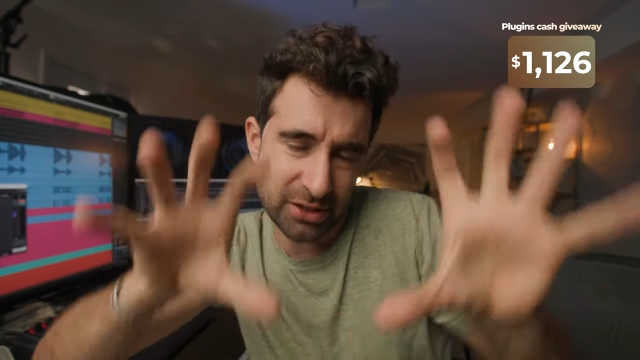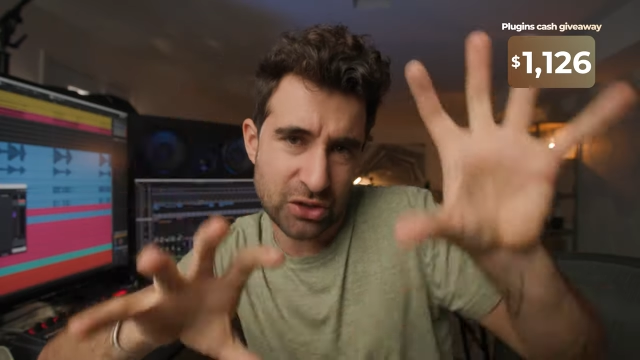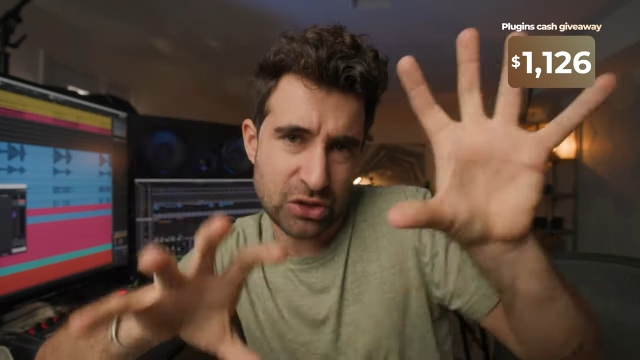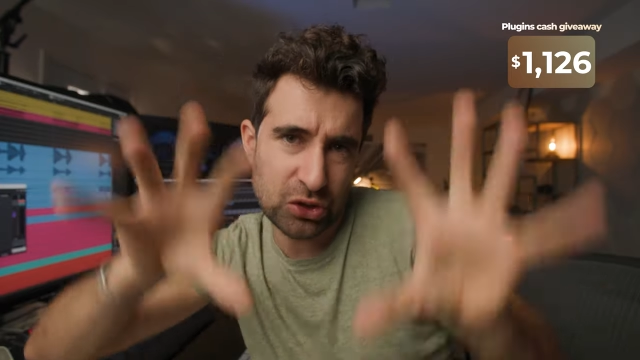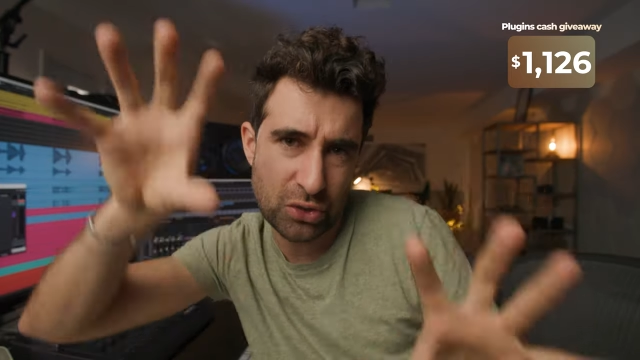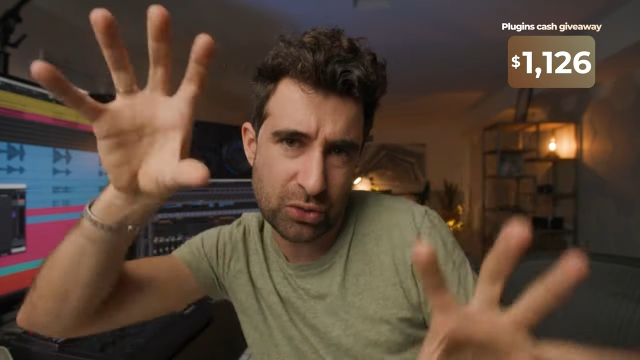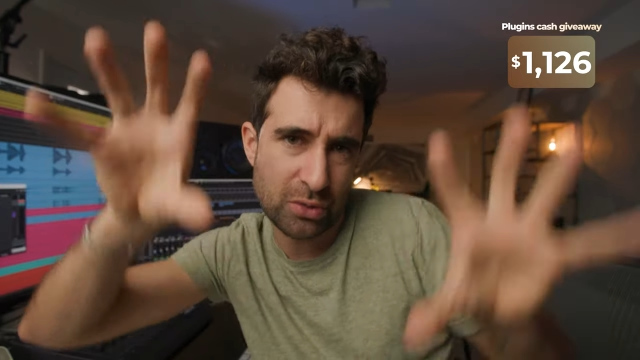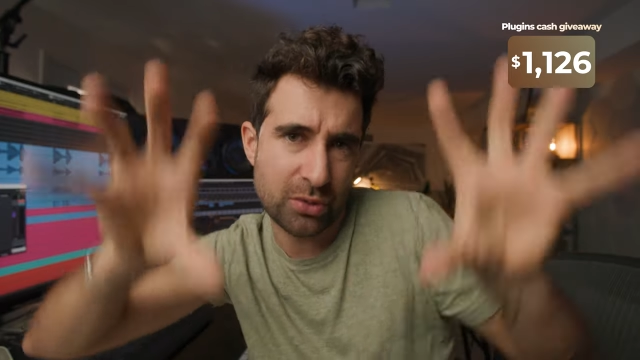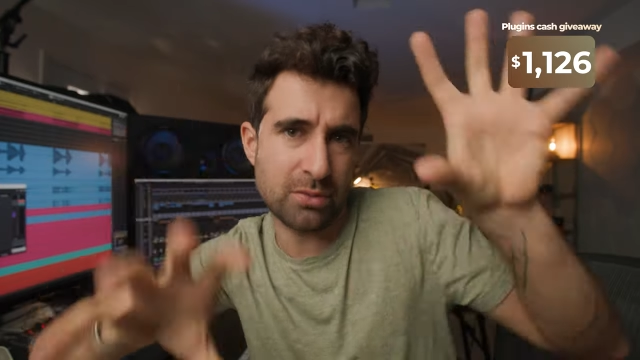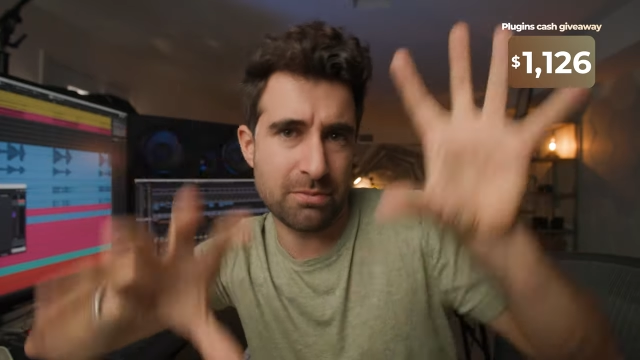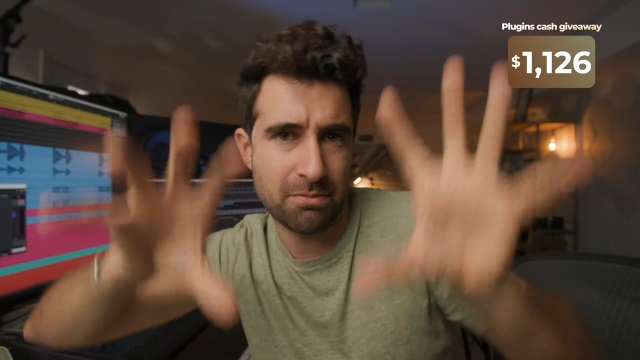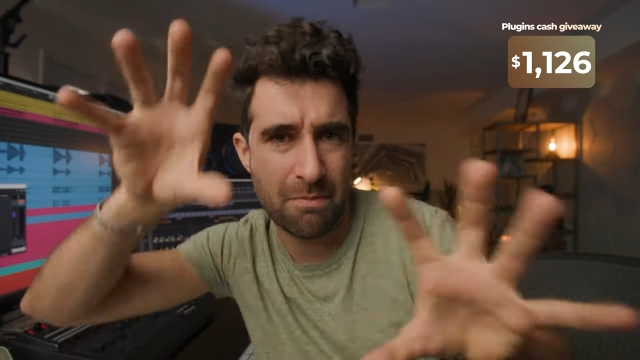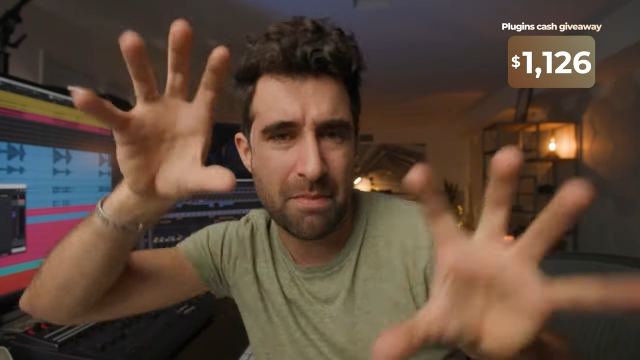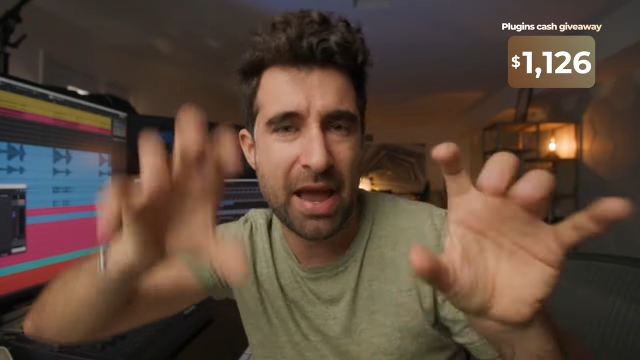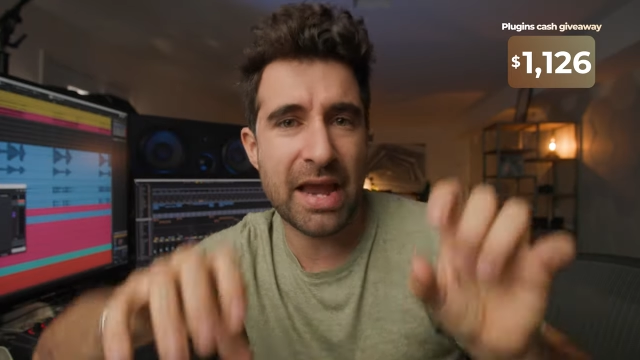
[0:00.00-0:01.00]
two
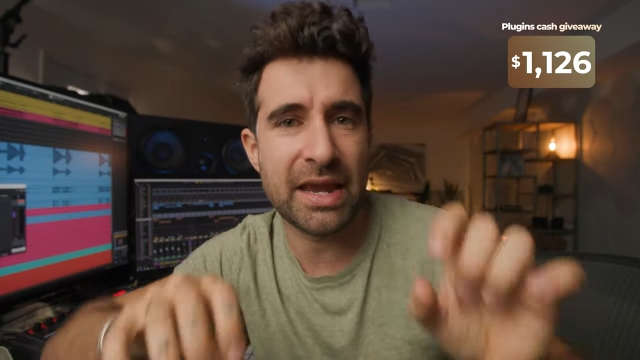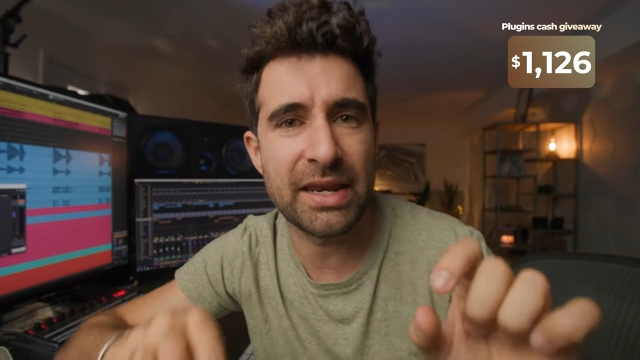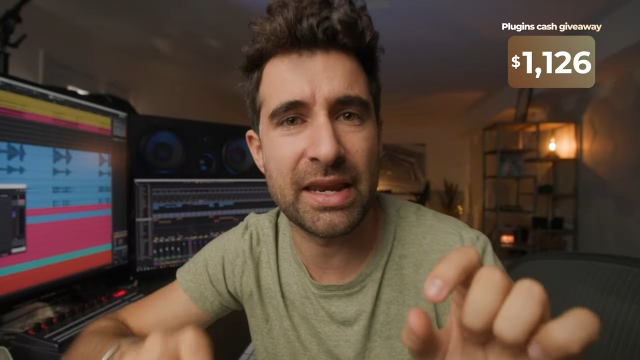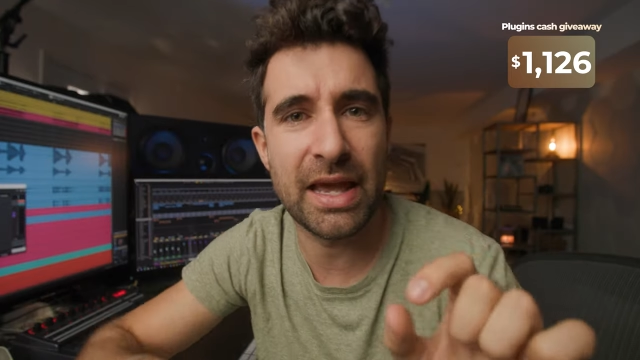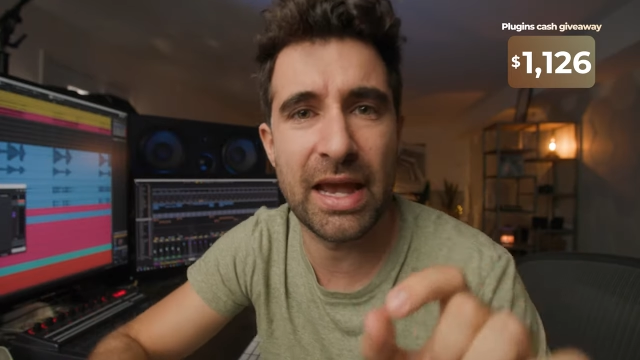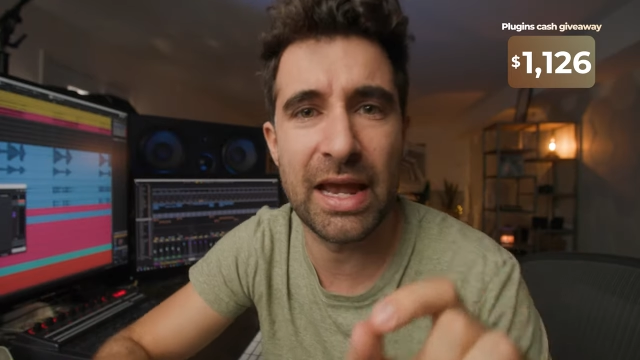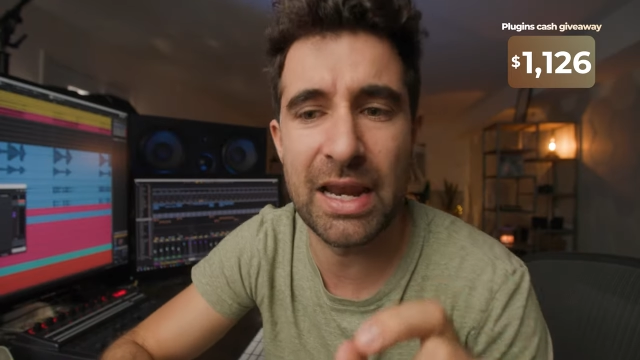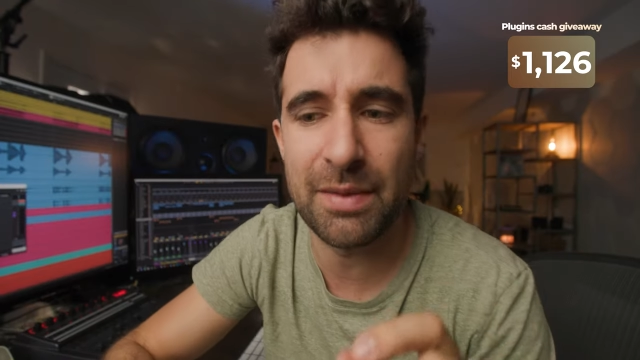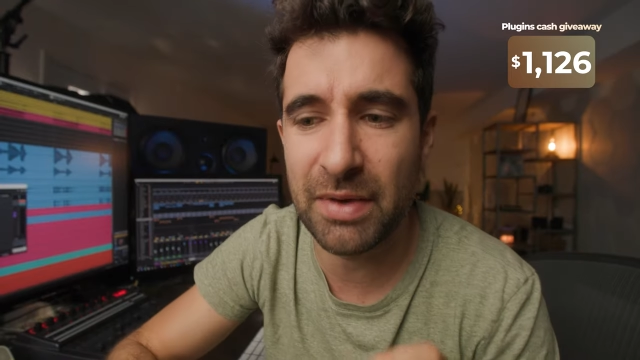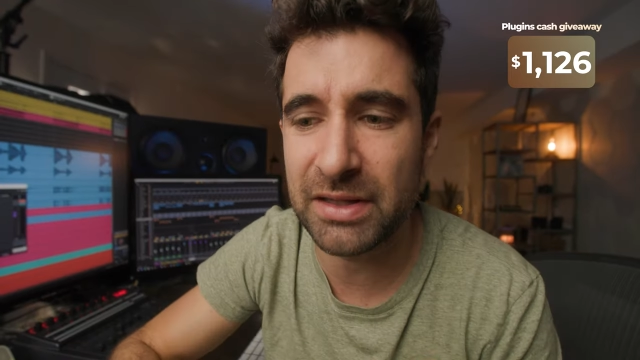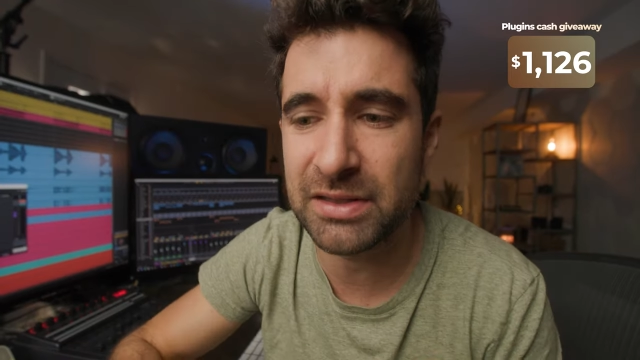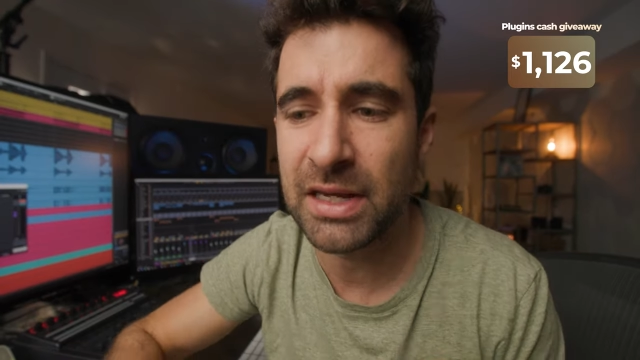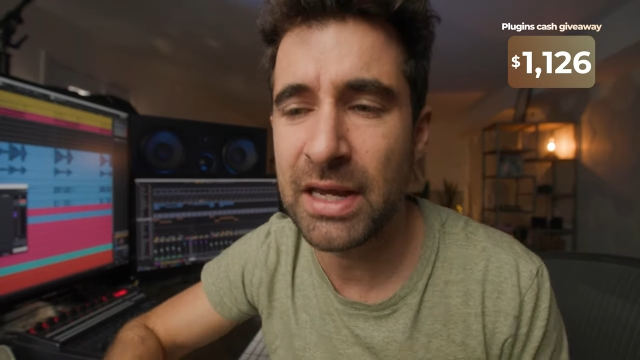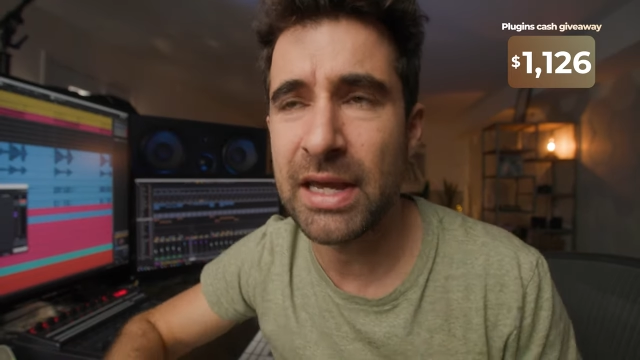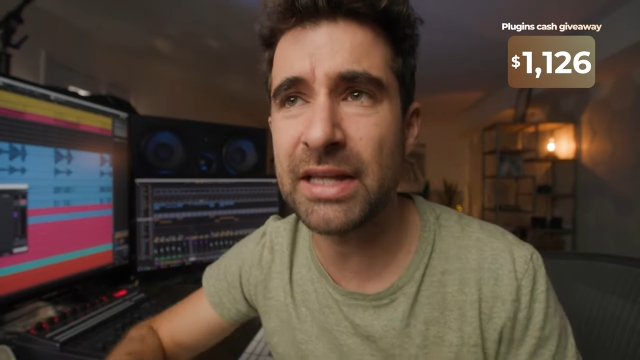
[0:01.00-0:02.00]
main elements.